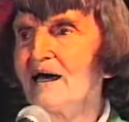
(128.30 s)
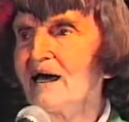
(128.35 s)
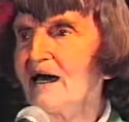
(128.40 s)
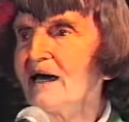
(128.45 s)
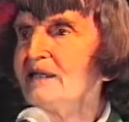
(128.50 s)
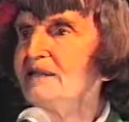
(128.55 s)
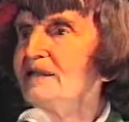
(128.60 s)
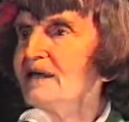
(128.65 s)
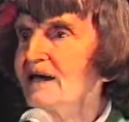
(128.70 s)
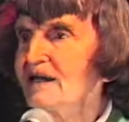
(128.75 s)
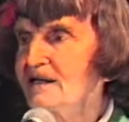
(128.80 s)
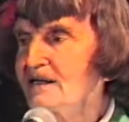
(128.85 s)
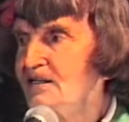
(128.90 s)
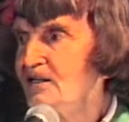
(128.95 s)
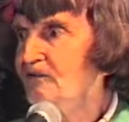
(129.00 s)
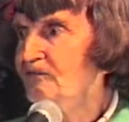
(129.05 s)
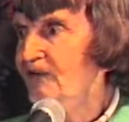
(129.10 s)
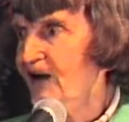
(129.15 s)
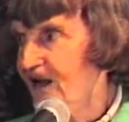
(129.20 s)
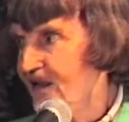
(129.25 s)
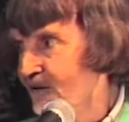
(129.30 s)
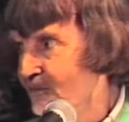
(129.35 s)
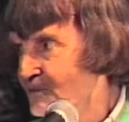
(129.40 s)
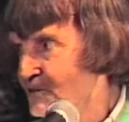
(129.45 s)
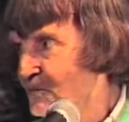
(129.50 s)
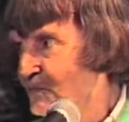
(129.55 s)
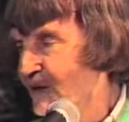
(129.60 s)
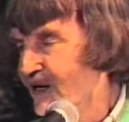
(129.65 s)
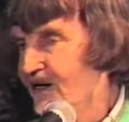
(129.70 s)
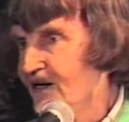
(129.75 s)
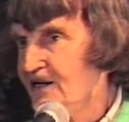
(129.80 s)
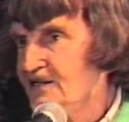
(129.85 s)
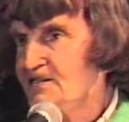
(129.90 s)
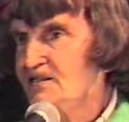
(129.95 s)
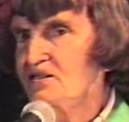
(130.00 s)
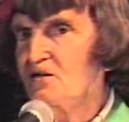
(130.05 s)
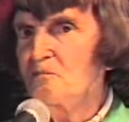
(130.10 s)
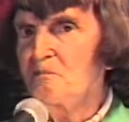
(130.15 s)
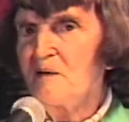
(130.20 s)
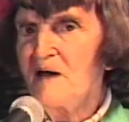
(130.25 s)
and then it develops because
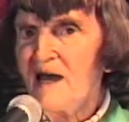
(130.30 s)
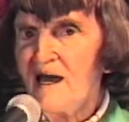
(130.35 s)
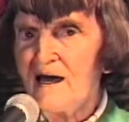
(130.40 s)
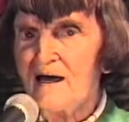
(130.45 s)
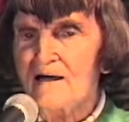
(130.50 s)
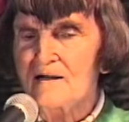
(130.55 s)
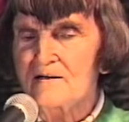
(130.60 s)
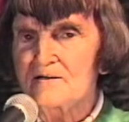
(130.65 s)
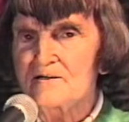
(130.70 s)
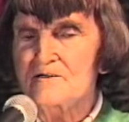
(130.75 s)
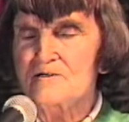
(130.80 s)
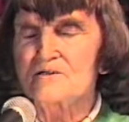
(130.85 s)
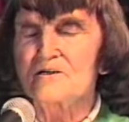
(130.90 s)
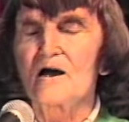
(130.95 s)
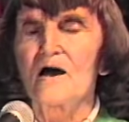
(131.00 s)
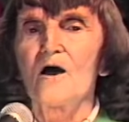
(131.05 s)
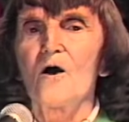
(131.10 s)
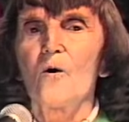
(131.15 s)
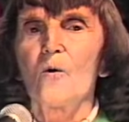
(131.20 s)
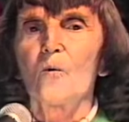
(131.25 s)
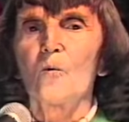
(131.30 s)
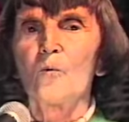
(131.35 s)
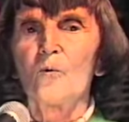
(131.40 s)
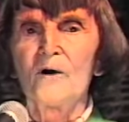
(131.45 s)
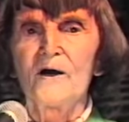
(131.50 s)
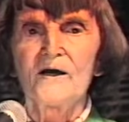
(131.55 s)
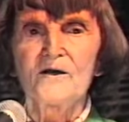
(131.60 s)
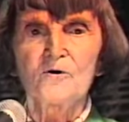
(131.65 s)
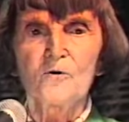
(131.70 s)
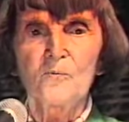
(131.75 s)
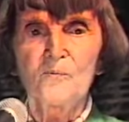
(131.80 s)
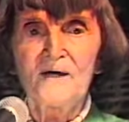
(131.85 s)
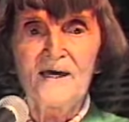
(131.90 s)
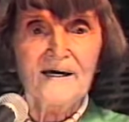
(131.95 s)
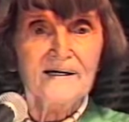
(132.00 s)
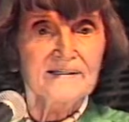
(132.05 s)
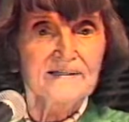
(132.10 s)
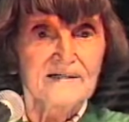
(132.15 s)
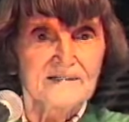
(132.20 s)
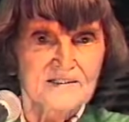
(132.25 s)
it depends where your
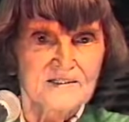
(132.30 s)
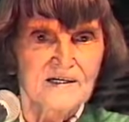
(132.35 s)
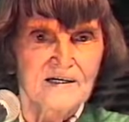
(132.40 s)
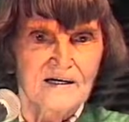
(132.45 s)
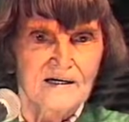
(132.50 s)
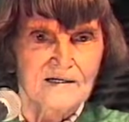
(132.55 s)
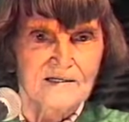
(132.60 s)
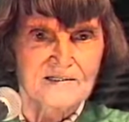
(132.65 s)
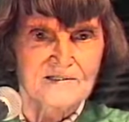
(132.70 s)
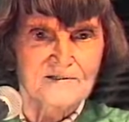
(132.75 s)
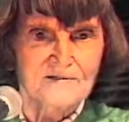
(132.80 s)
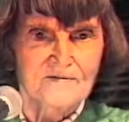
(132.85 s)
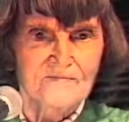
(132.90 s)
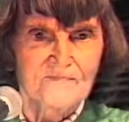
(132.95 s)
weakness is.